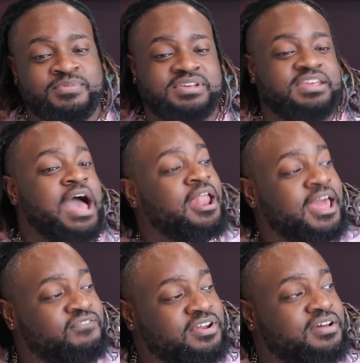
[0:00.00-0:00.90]
He said, y'all
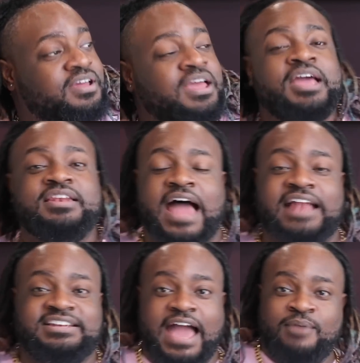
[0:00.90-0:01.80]
ain't finna,
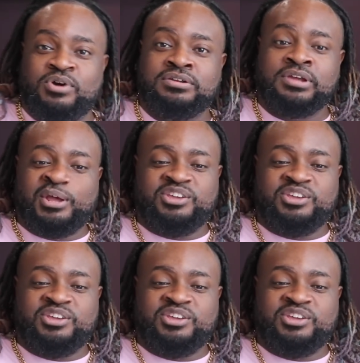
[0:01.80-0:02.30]
not that one.